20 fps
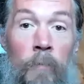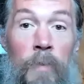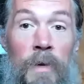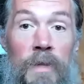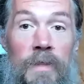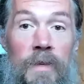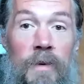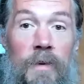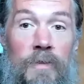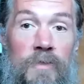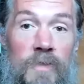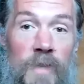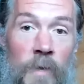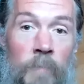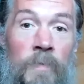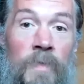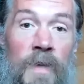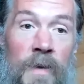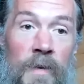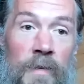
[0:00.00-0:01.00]
But there are
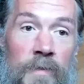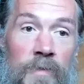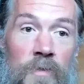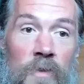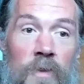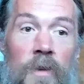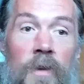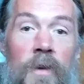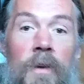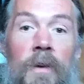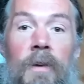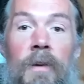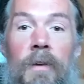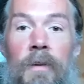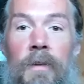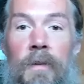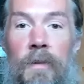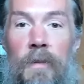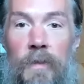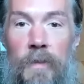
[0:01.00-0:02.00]
some things
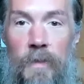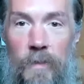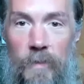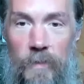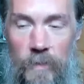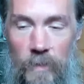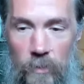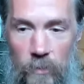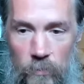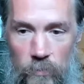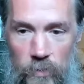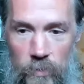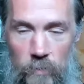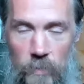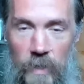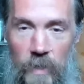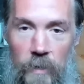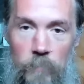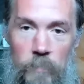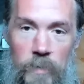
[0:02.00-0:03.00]
that you
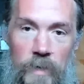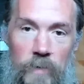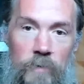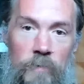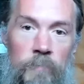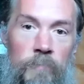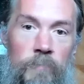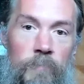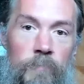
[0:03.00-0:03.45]
do care about.